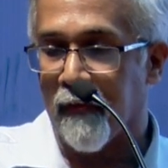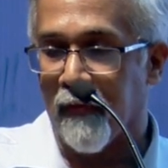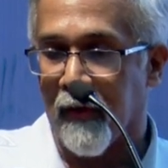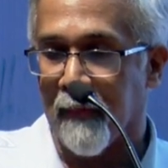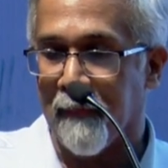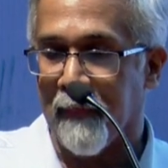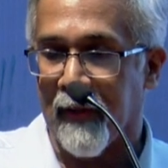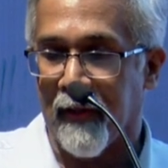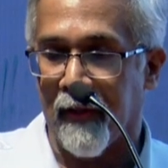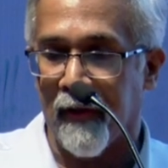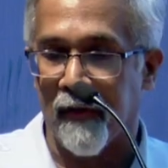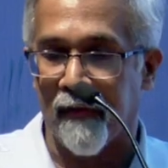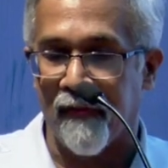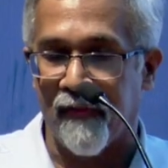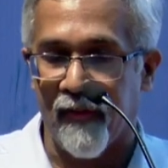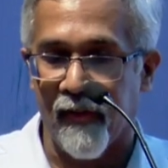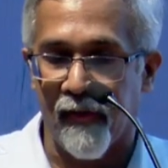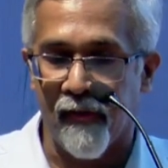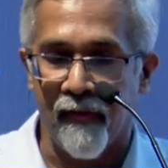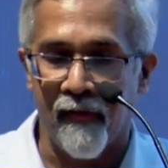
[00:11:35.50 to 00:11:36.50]
over a period of
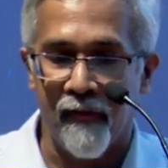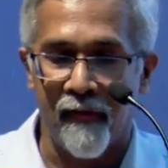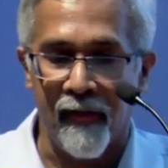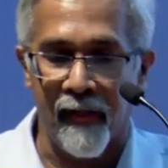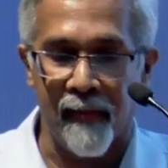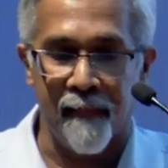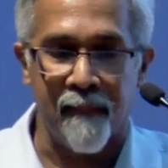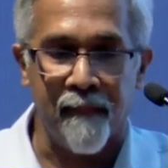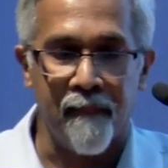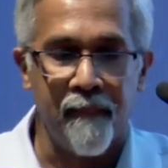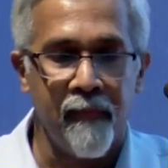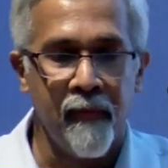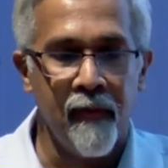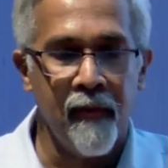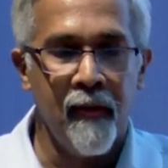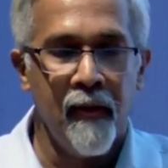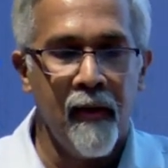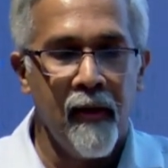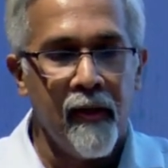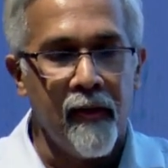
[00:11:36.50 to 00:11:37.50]
time.
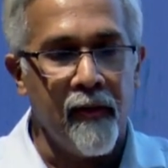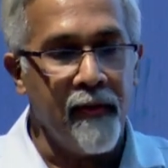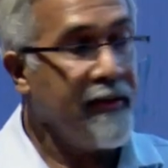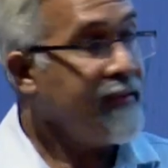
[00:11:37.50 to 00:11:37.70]
Now